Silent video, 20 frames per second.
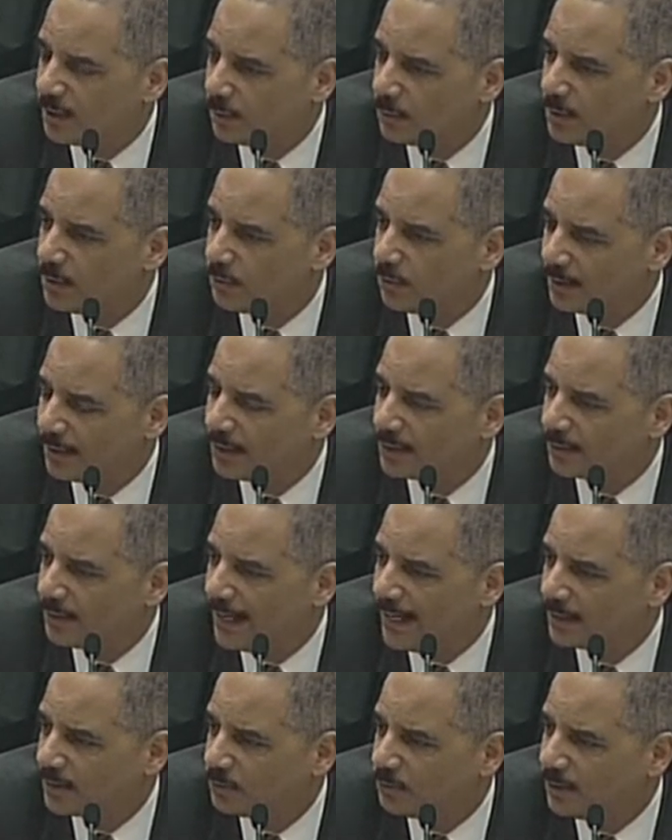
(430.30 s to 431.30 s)
where we will
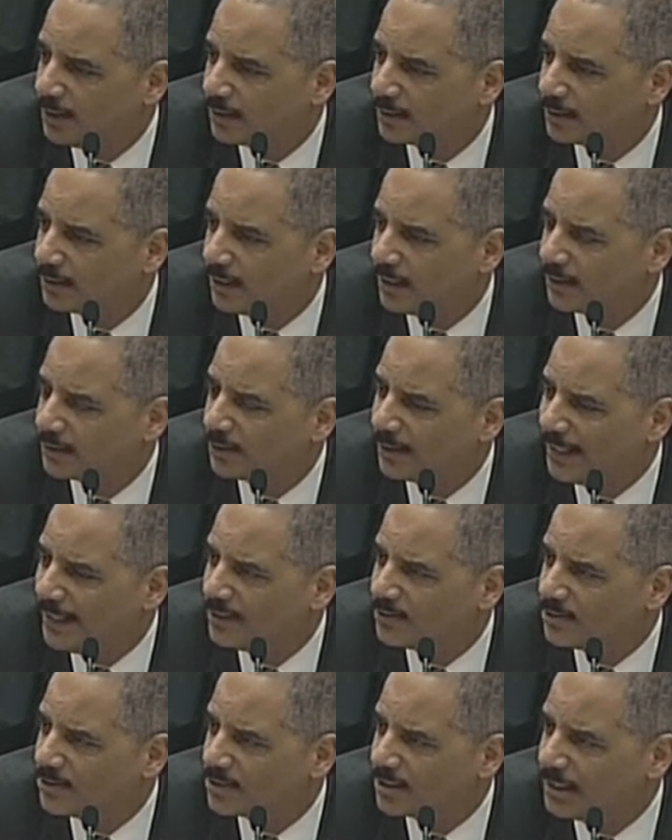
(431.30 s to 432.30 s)
interact with other
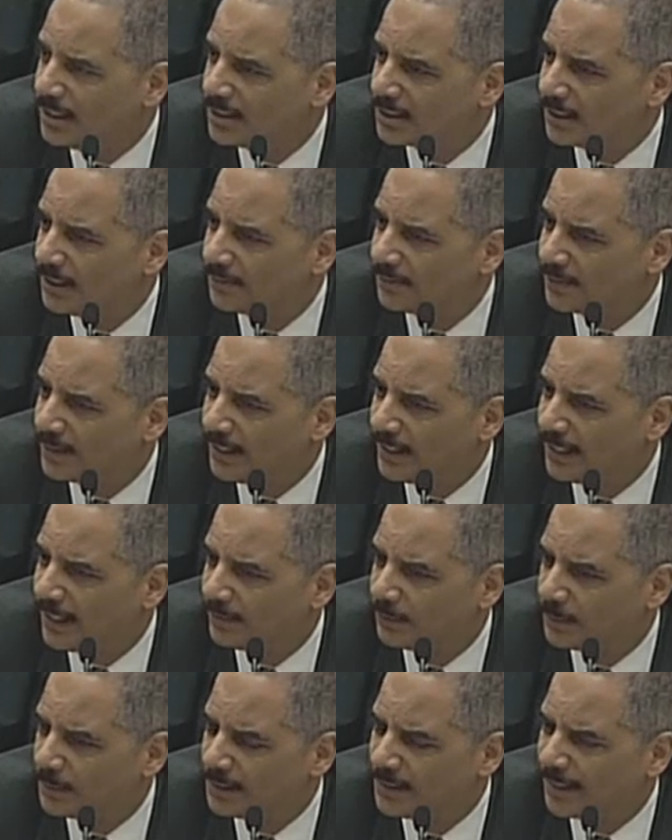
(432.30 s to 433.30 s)
agencies if they
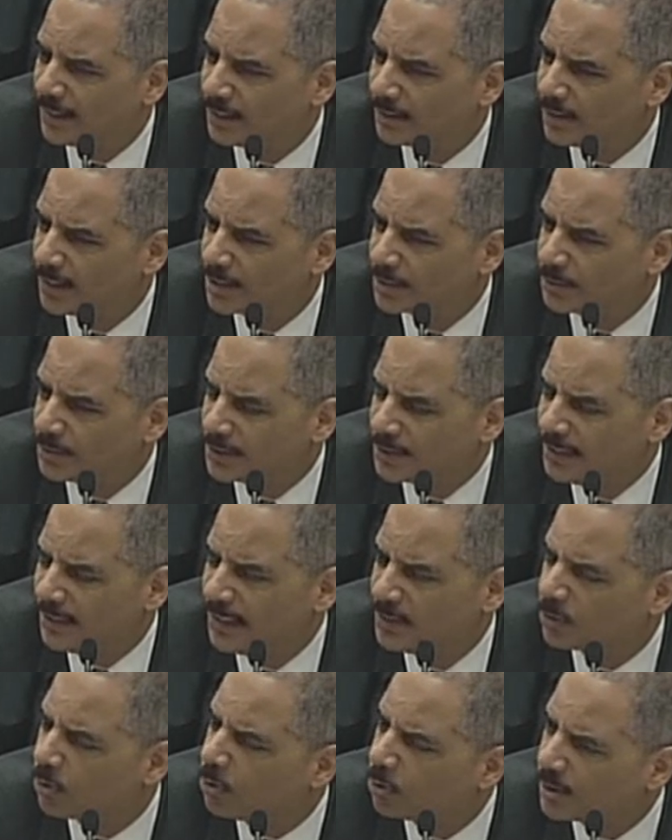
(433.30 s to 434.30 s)
have a particular
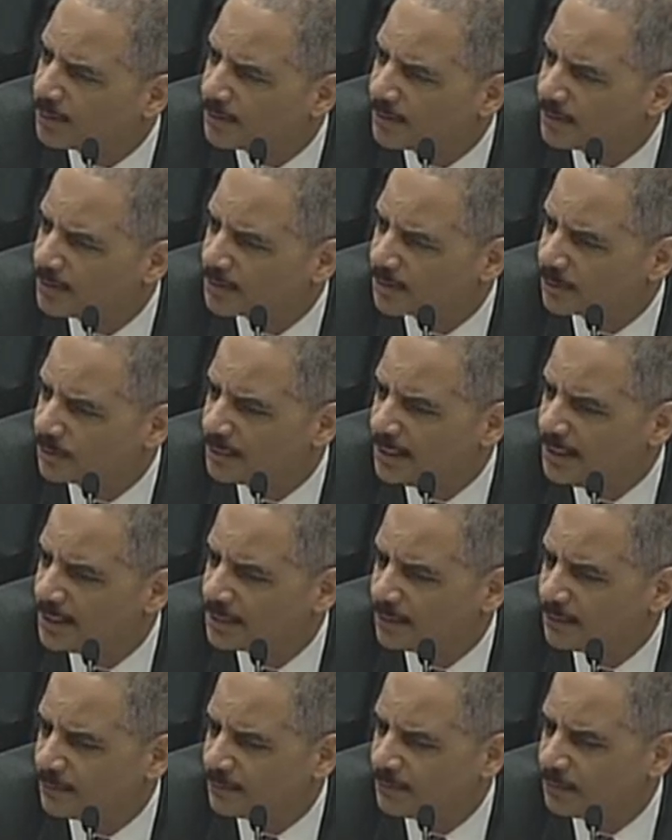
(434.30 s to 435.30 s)
expertise or if there is a
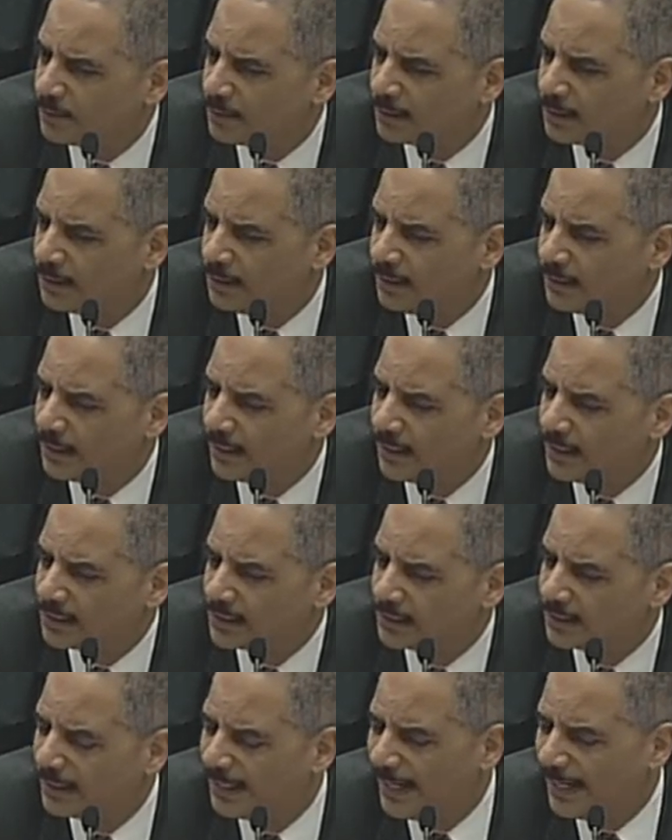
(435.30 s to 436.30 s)
reason for
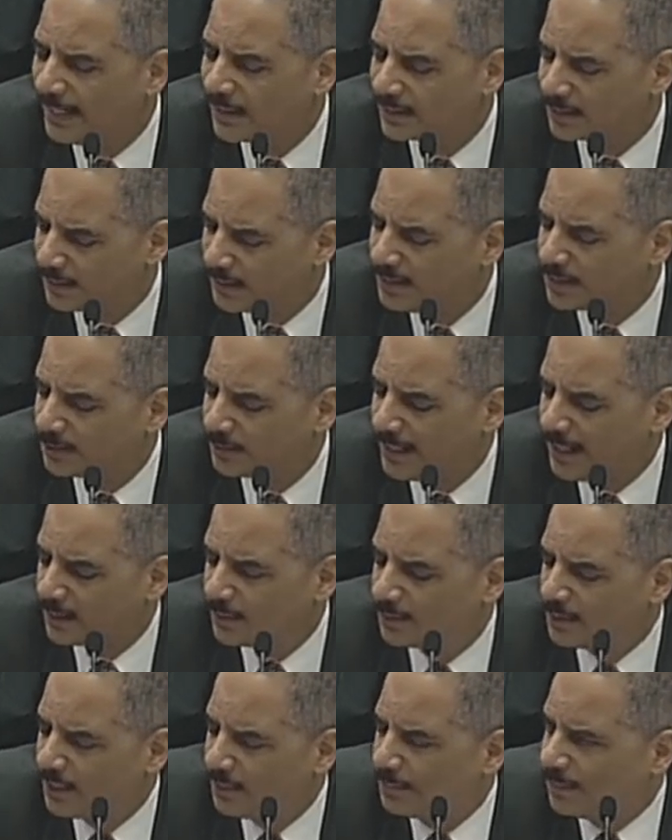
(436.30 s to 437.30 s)
us to
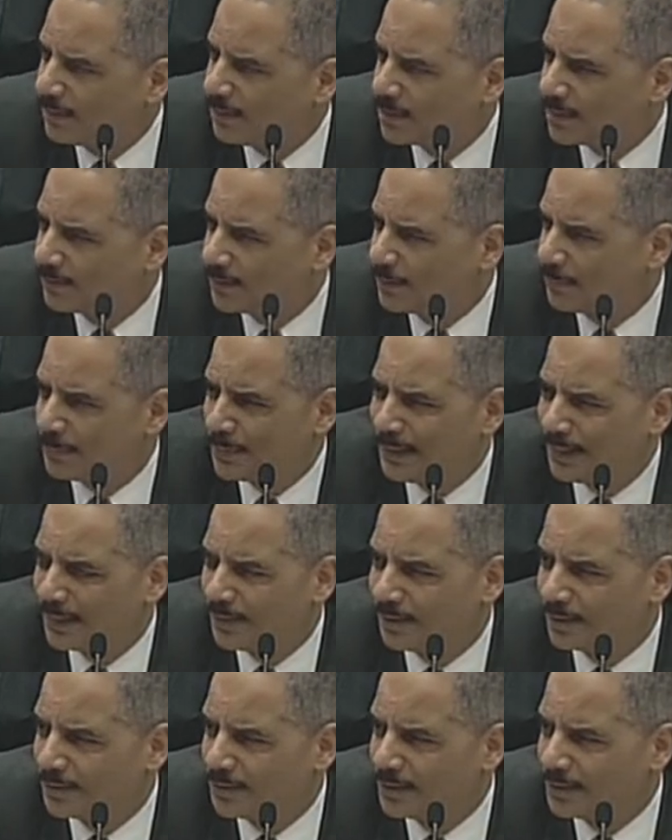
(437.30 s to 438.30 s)
interact with them because of a
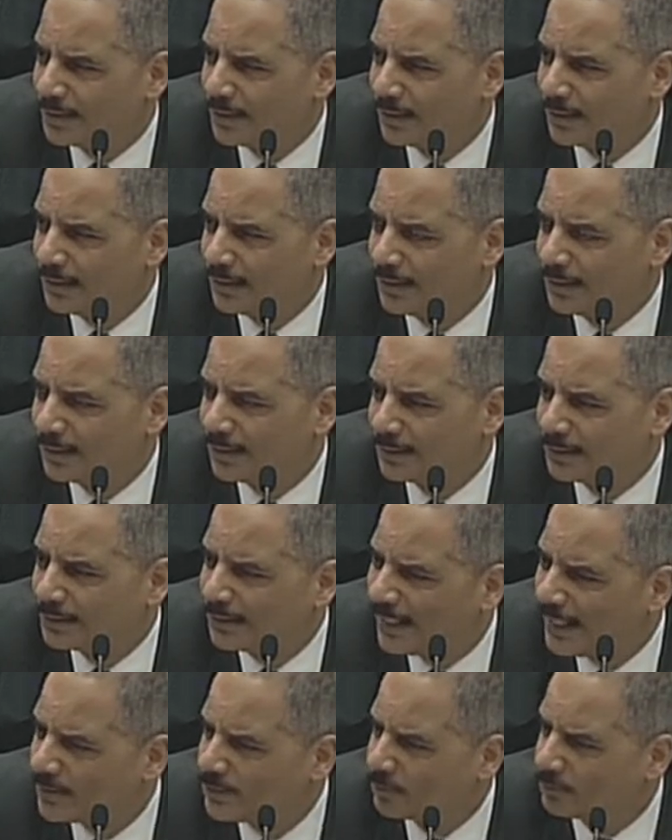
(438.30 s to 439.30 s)
particular
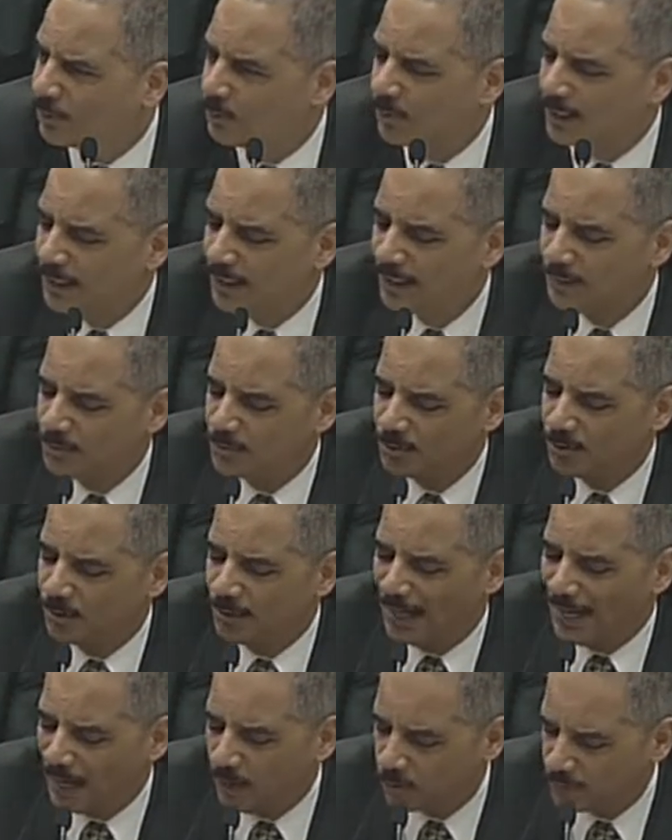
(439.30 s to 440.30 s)
statute. But when it comes
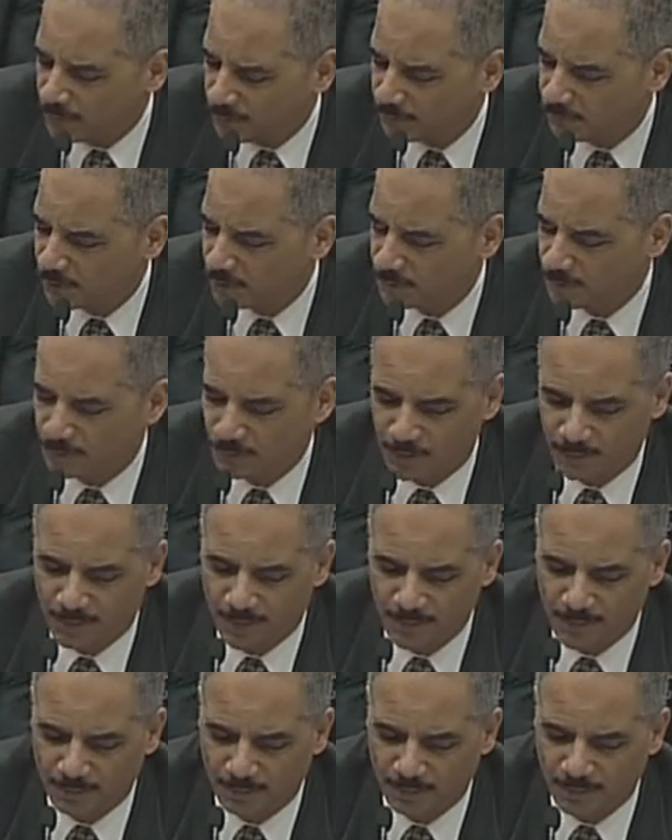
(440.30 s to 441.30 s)
to our enforcement
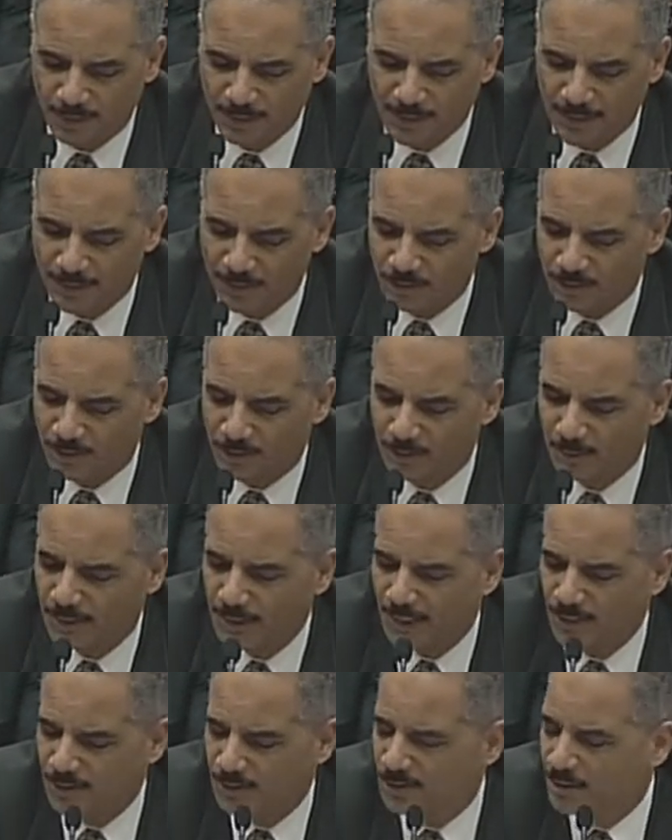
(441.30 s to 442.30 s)
responsibilities and
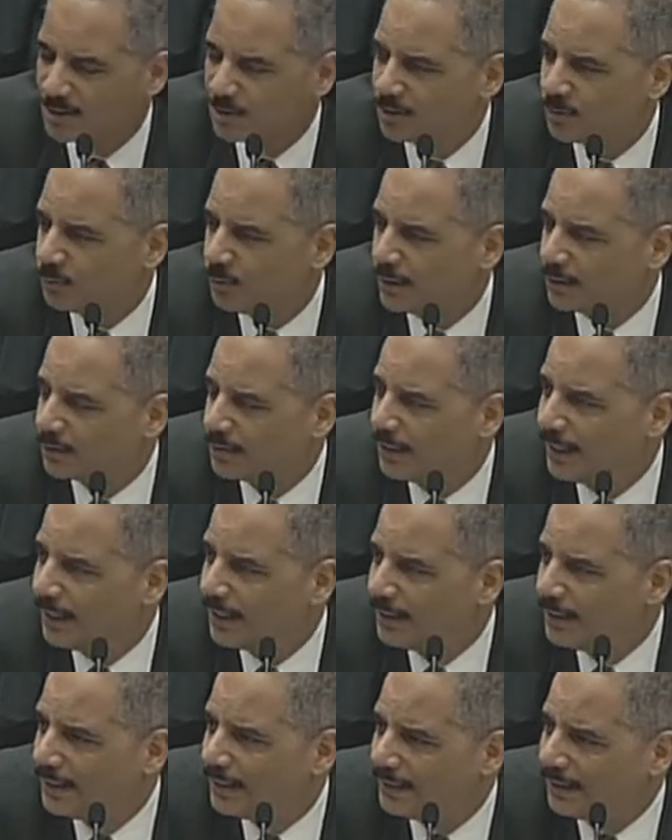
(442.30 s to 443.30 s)
determinations as to whether or
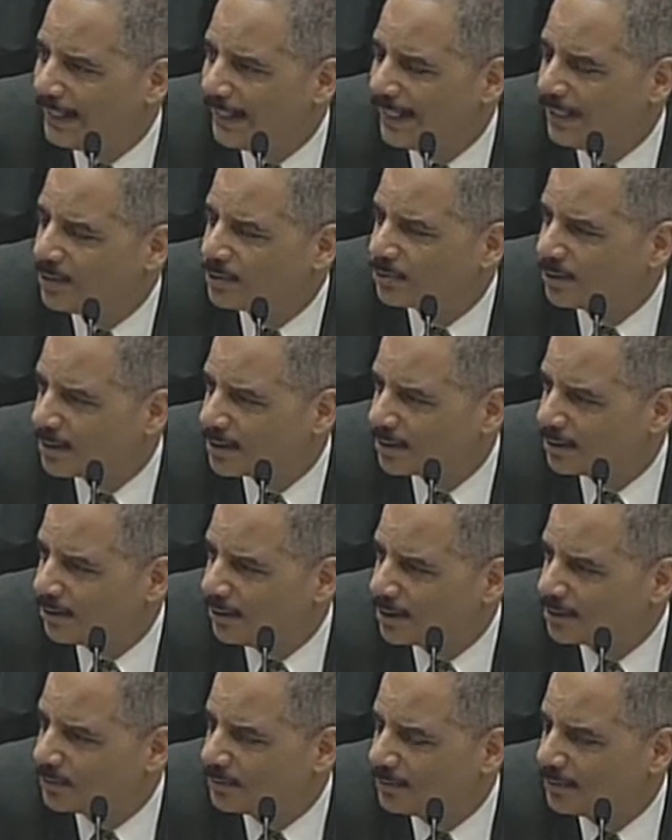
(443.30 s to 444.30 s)
not the antitrust
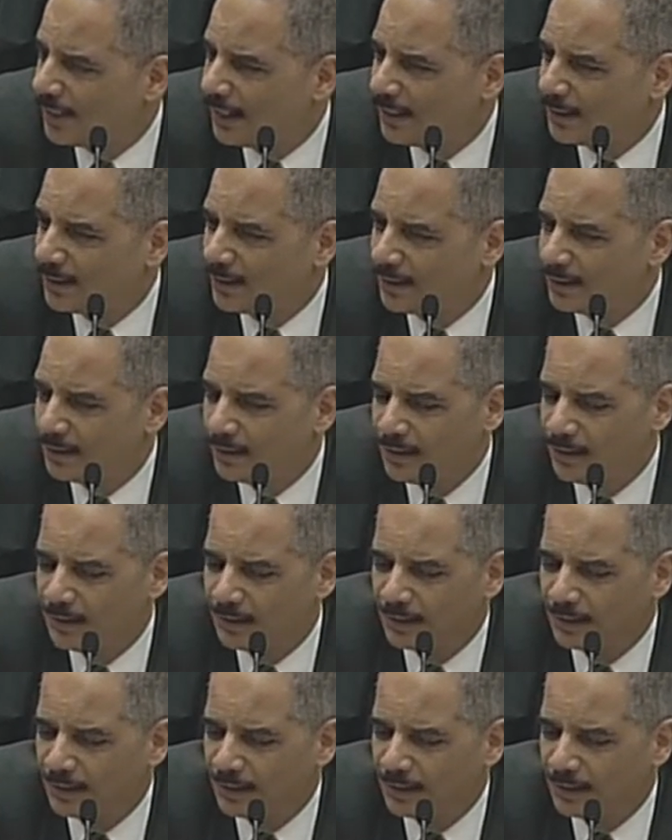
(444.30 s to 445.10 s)
laws were violated,